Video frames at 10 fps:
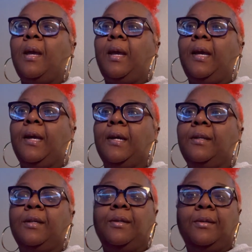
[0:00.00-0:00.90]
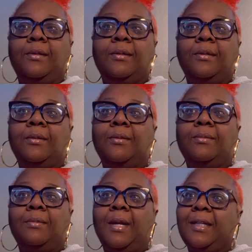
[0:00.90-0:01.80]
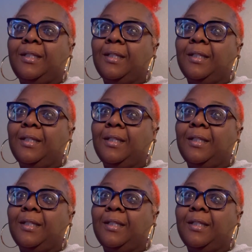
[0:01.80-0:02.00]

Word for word: And let's